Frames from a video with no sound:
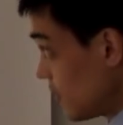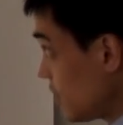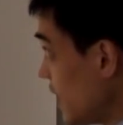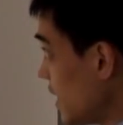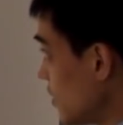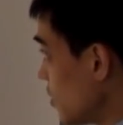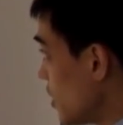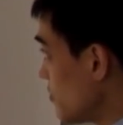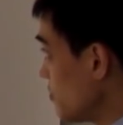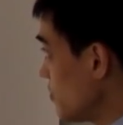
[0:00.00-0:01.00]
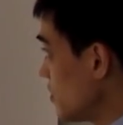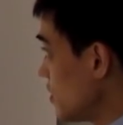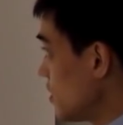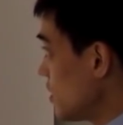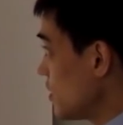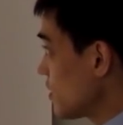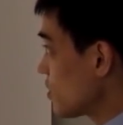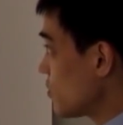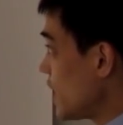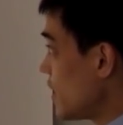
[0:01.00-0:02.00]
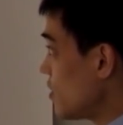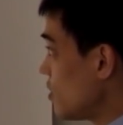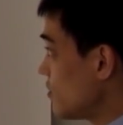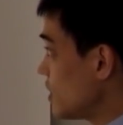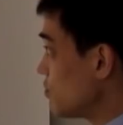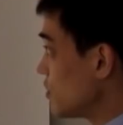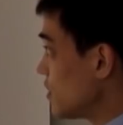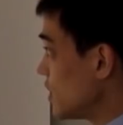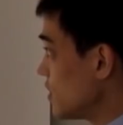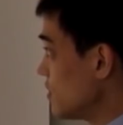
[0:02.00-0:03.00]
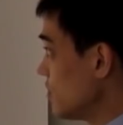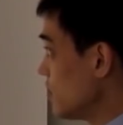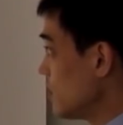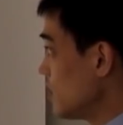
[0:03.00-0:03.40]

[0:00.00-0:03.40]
The second term, the square of the input signal,